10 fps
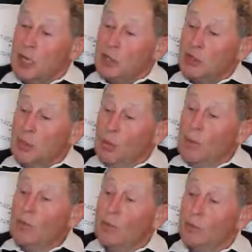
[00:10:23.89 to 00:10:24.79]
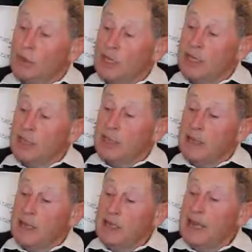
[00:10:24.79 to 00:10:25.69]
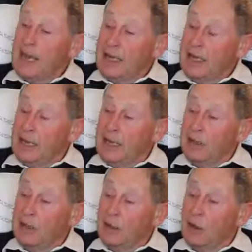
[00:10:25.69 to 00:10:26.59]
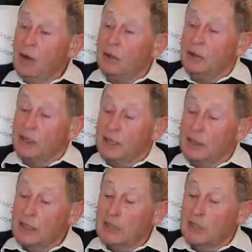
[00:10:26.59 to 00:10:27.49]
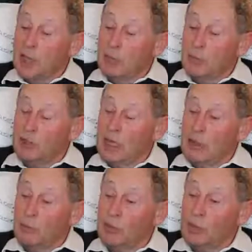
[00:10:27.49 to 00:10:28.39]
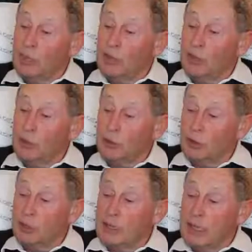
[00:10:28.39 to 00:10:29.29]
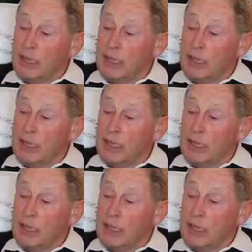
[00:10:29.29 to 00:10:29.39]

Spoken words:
So we proceeded again, and the coxswain at this time was getting pretty exhausted